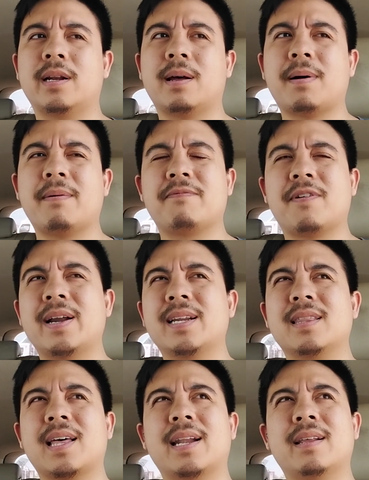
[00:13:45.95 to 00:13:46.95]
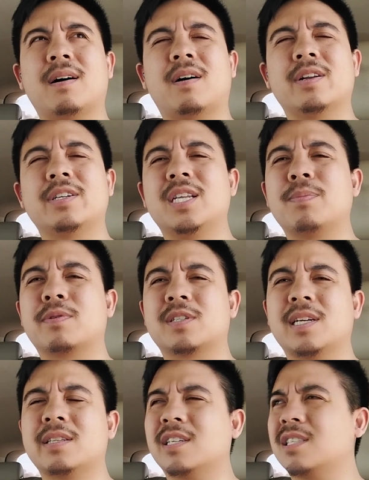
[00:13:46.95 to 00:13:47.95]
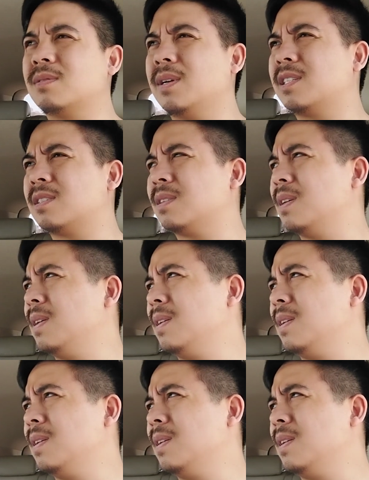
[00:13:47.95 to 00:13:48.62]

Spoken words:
and I'm finding that on a deeper sense, it's